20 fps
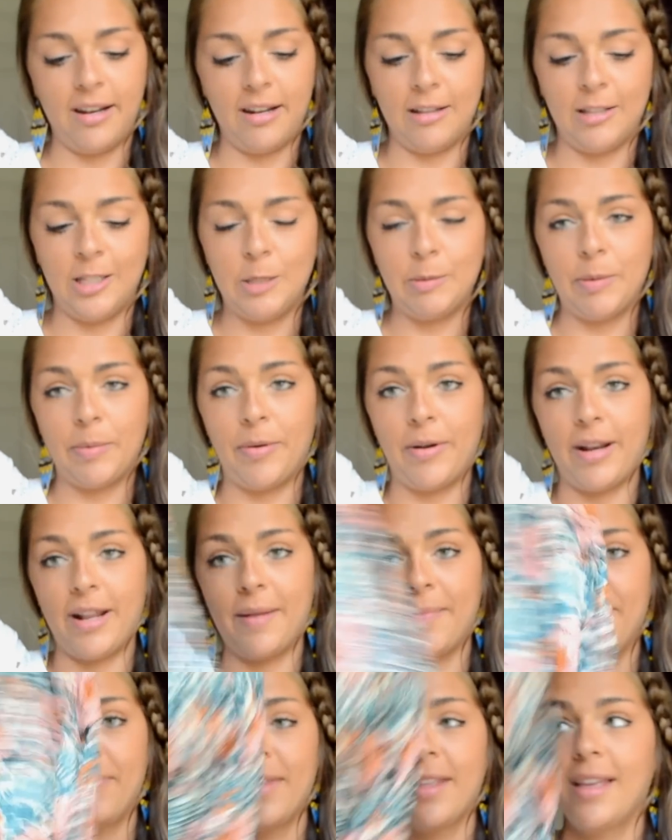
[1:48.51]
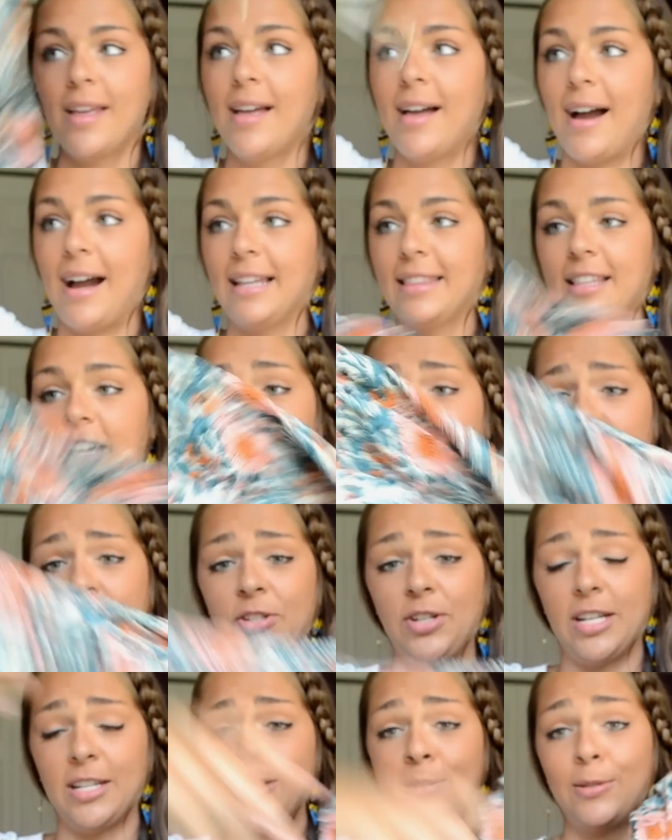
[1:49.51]
and it's super pretty. I love this
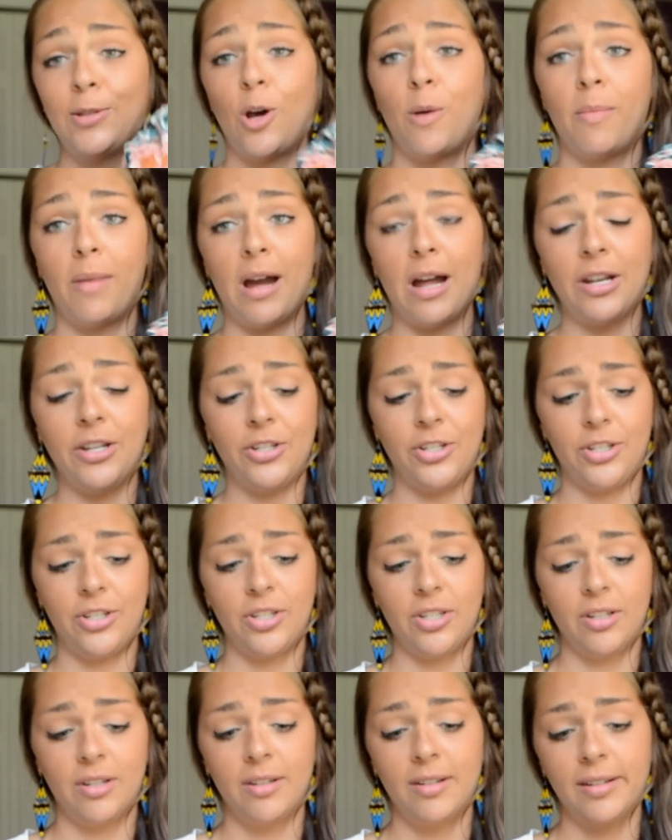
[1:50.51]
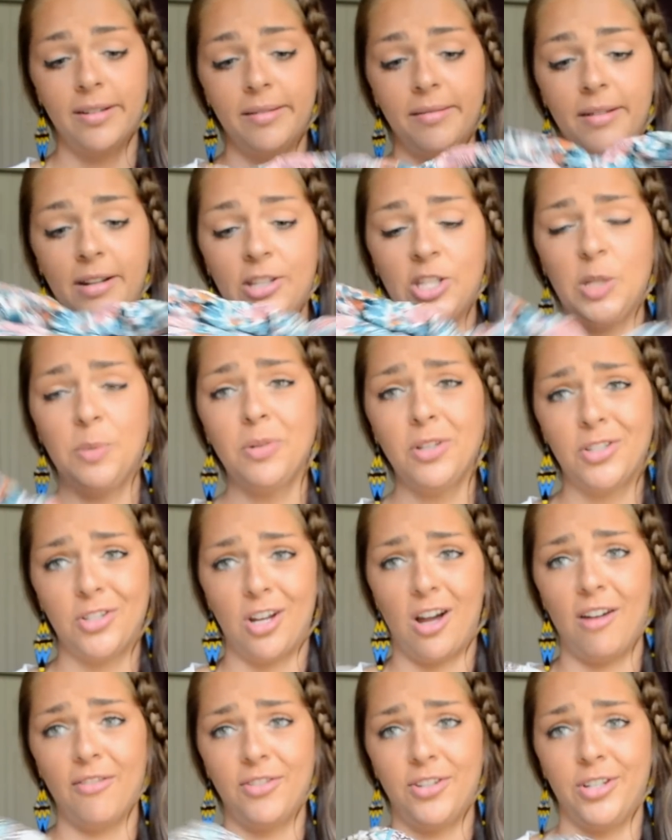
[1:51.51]
dress so much. It's super
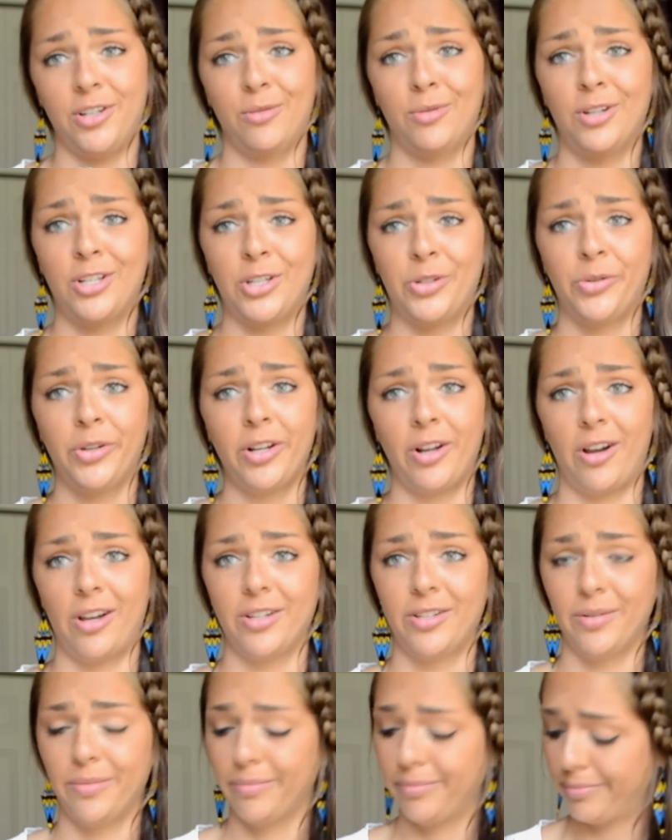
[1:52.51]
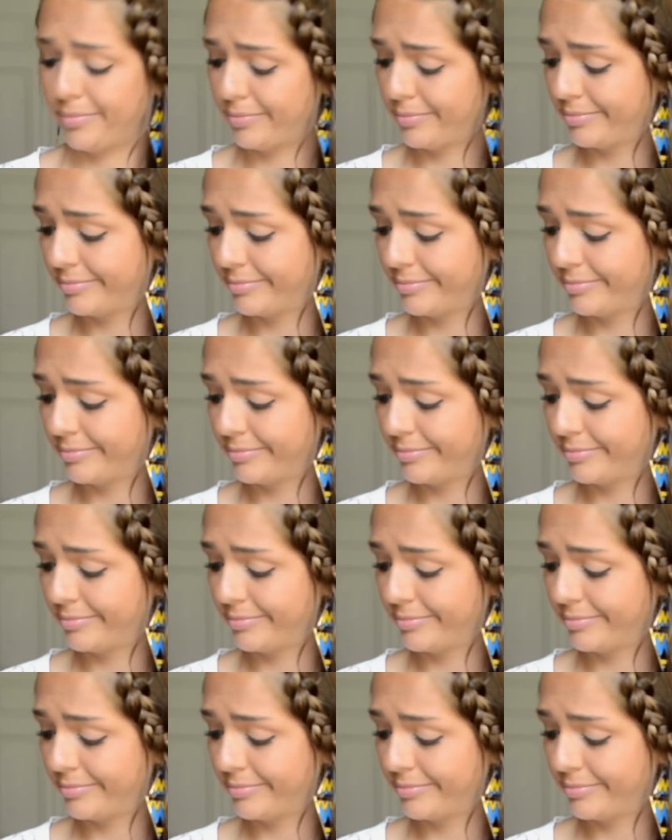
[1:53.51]
soft too, which is really awesome.